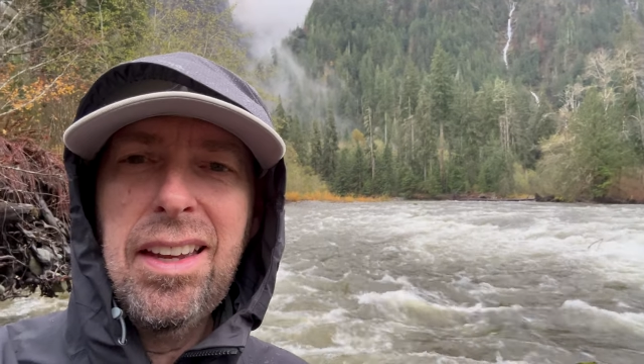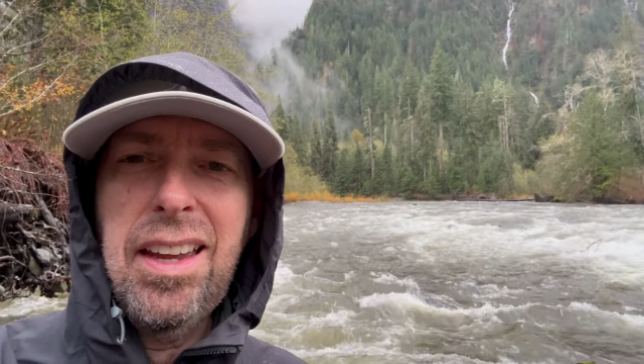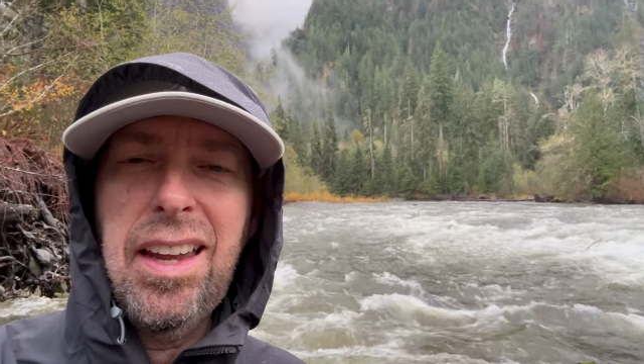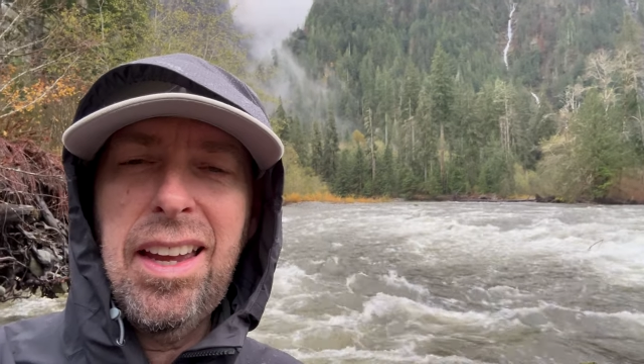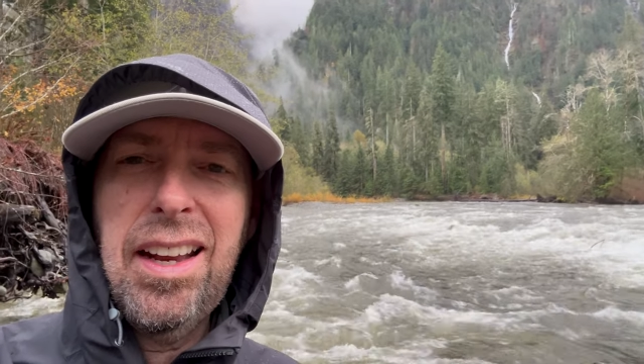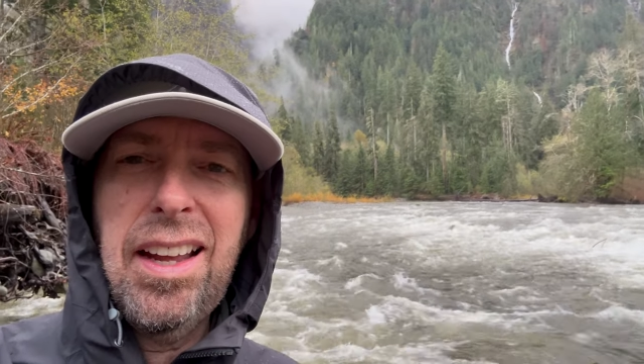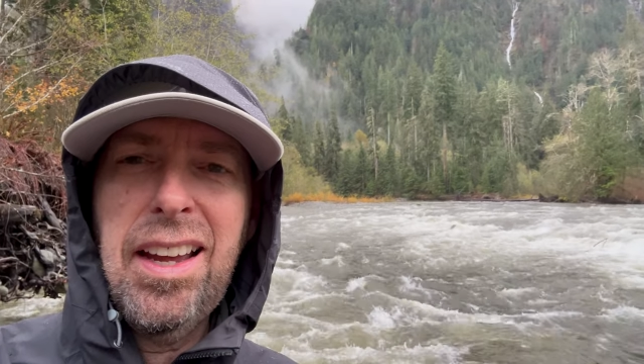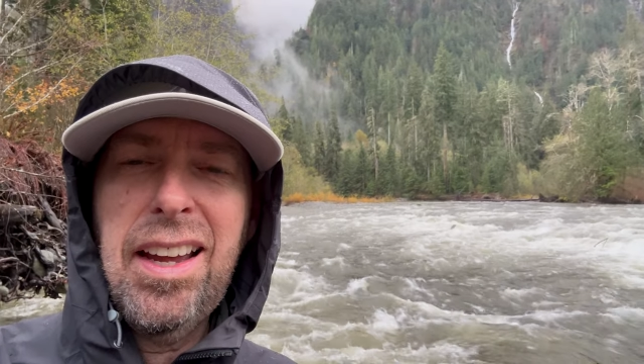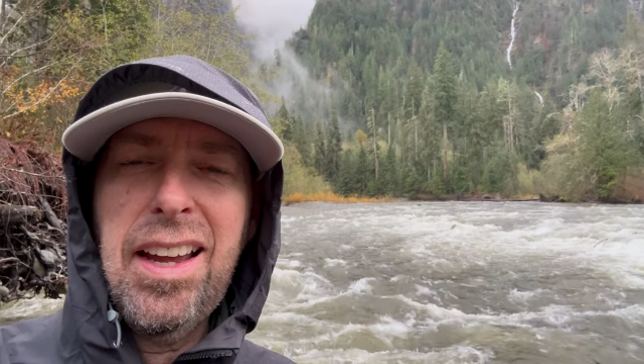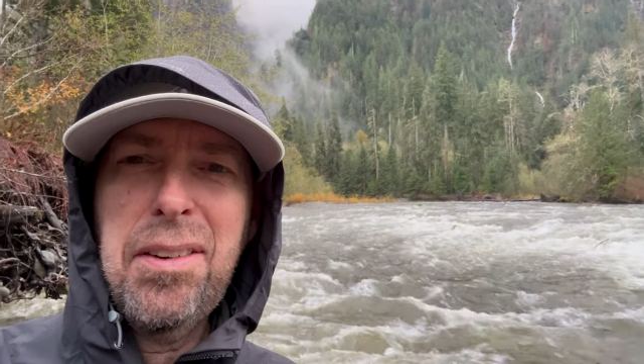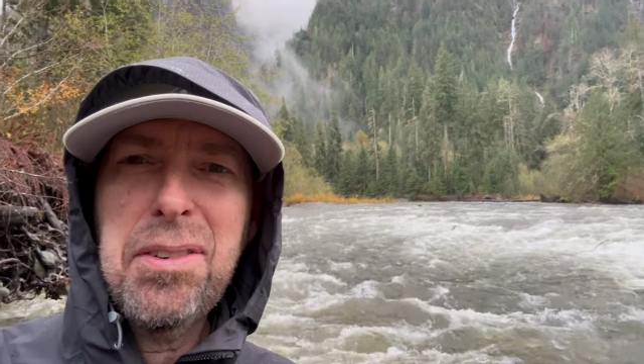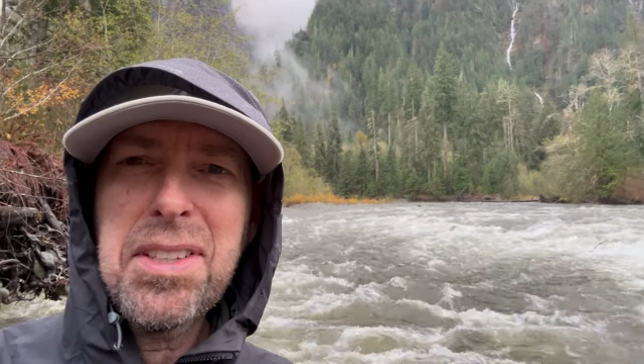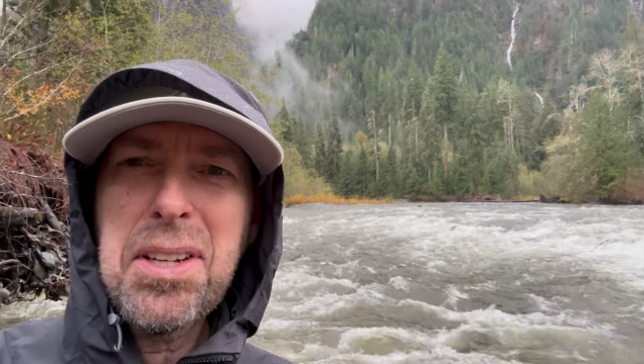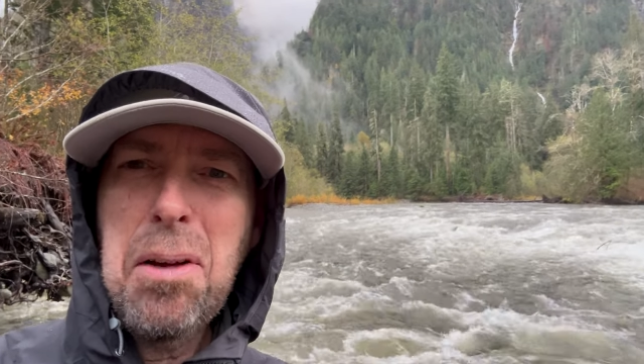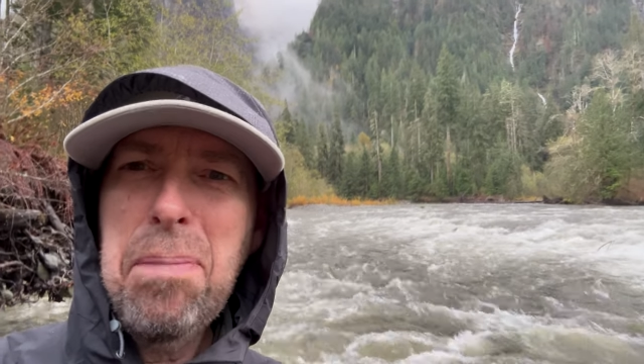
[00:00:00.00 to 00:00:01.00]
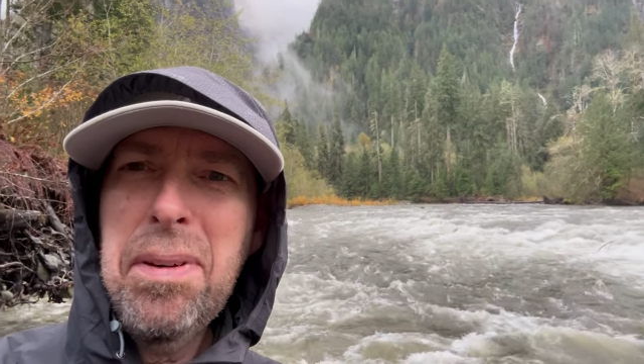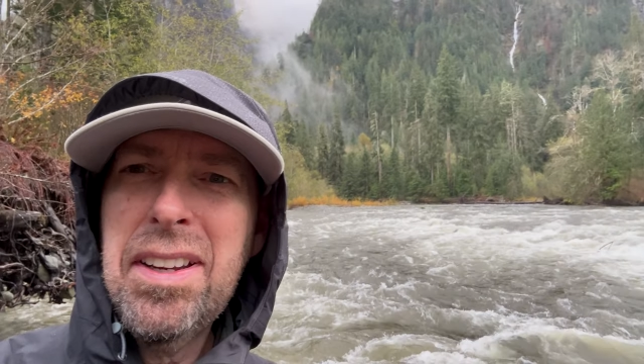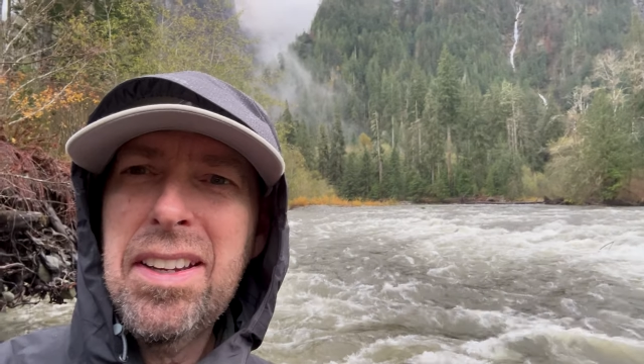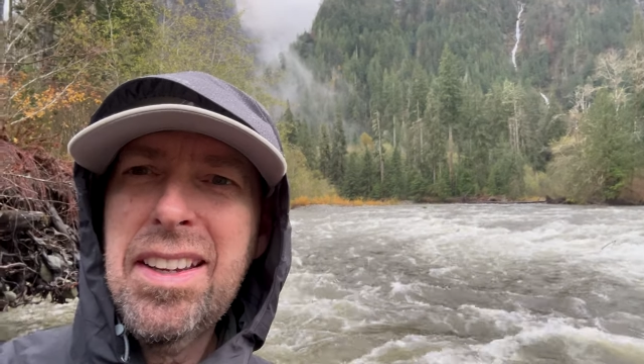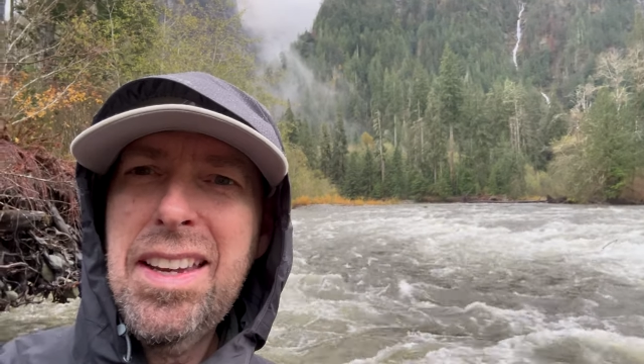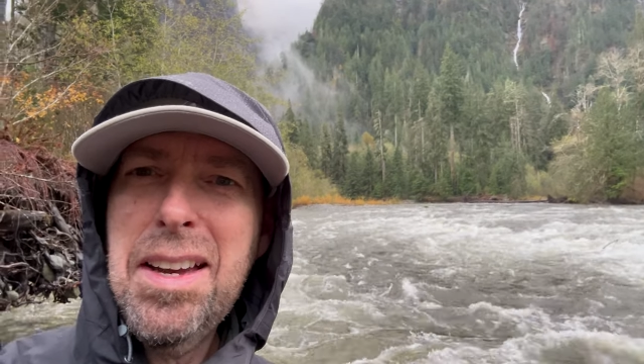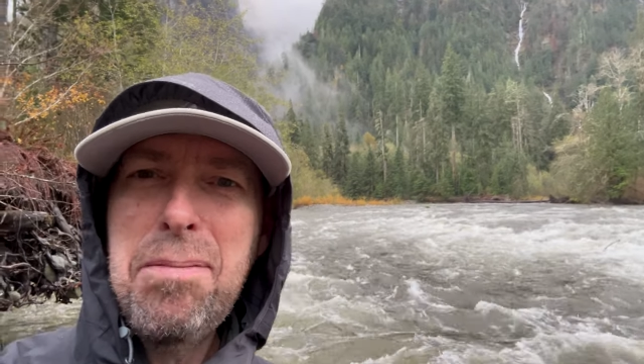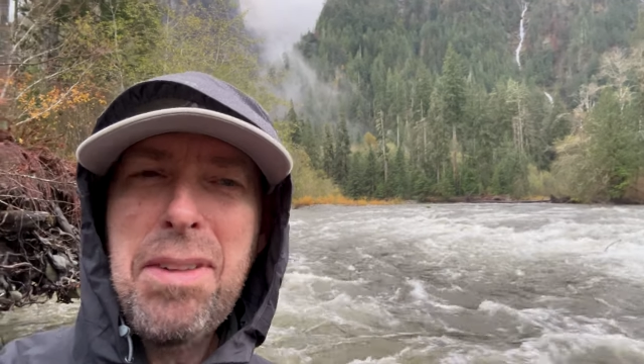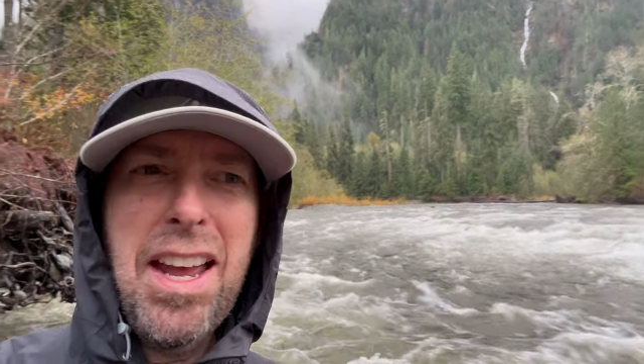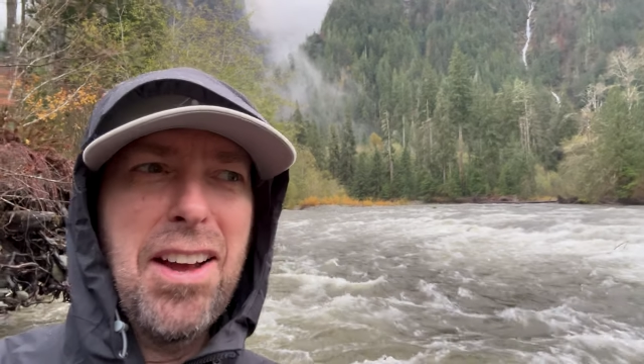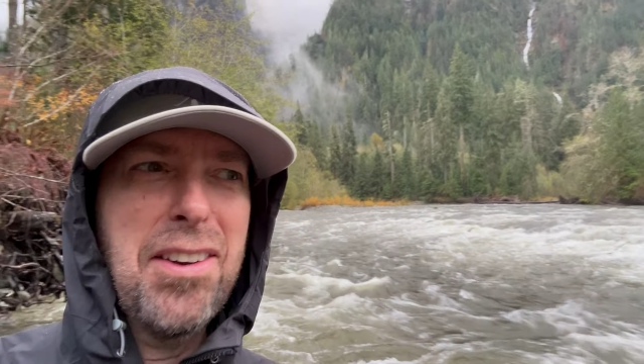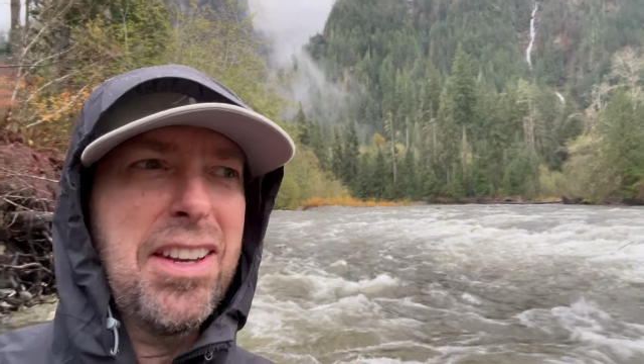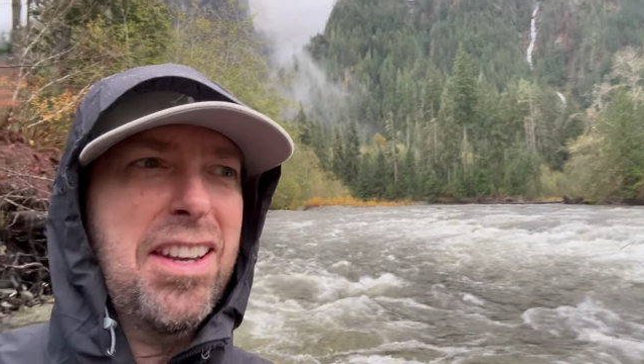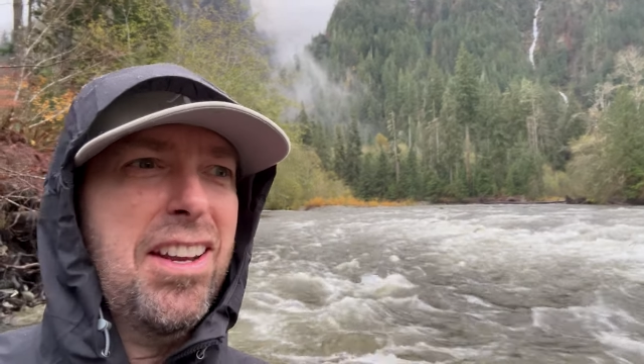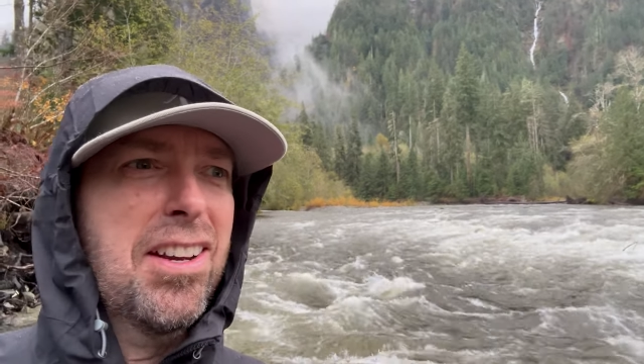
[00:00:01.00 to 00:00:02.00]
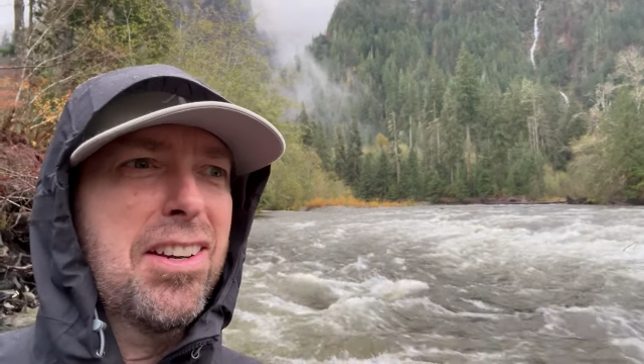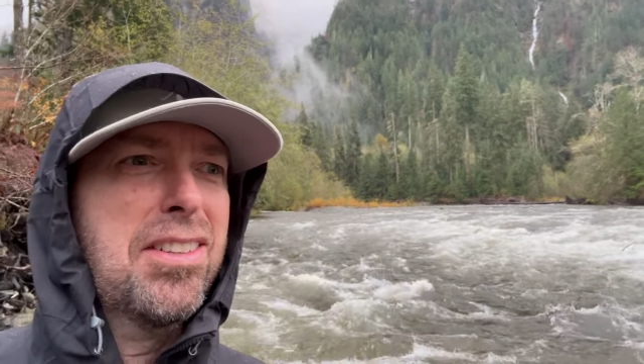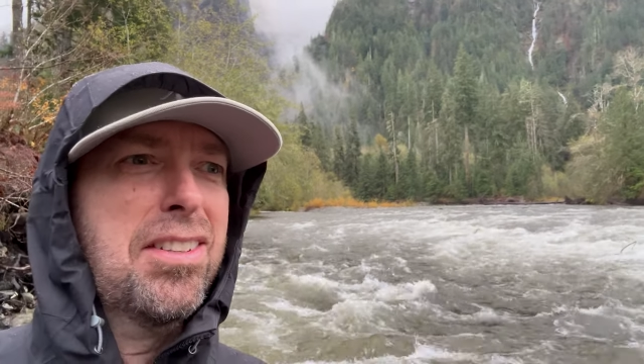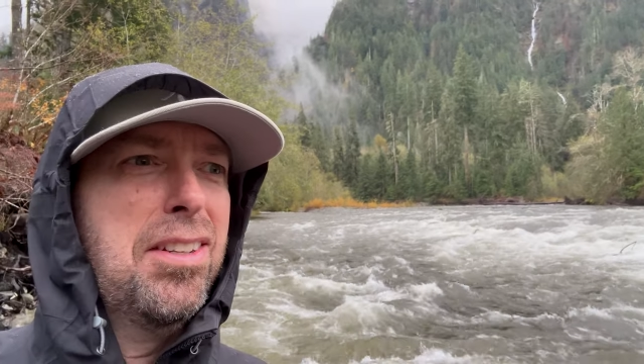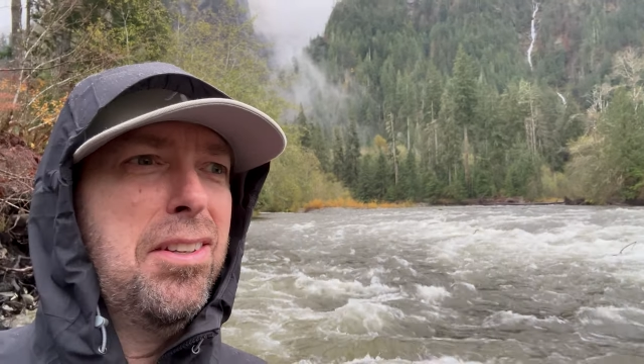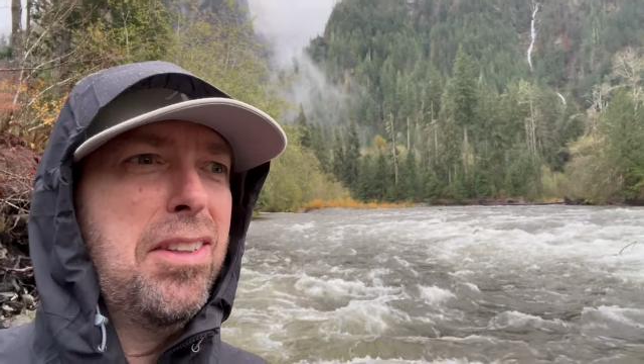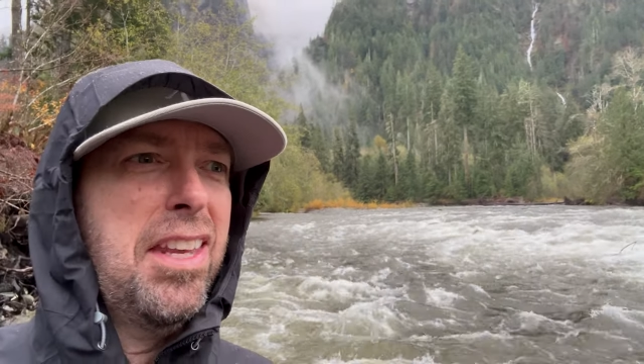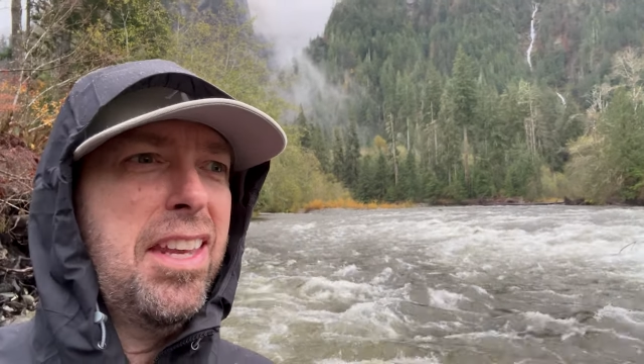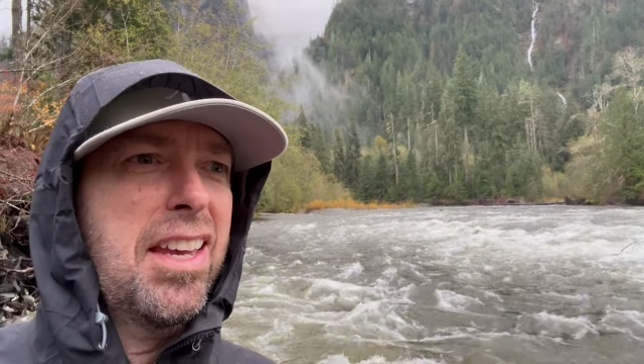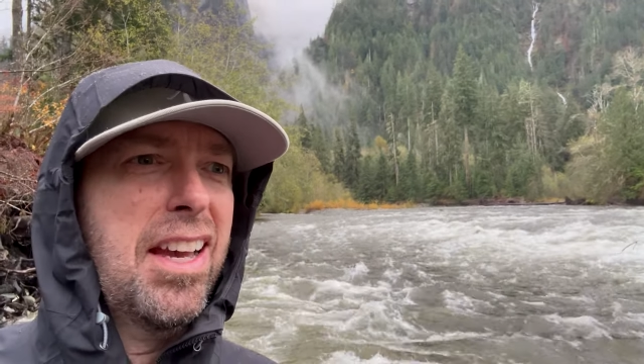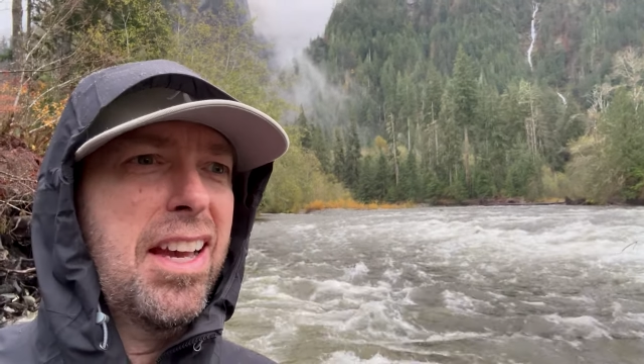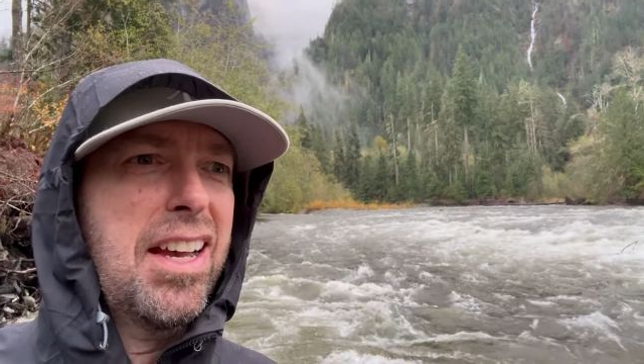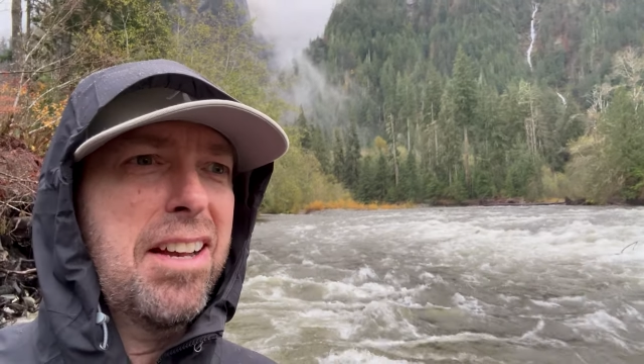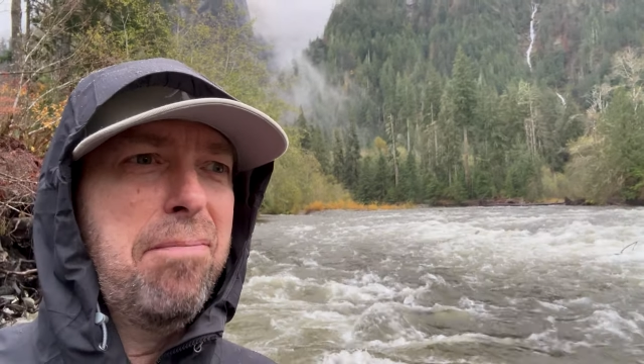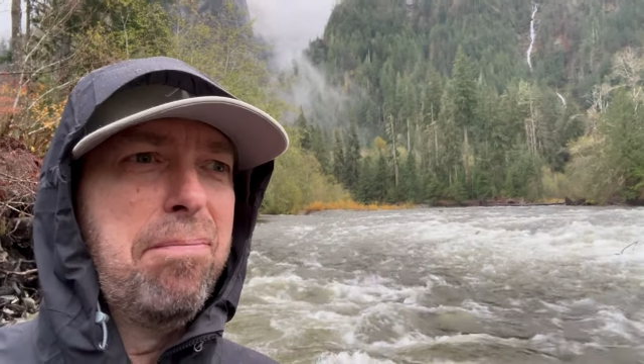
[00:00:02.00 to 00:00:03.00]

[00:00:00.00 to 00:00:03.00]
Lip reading: and I was hoping to come down here to the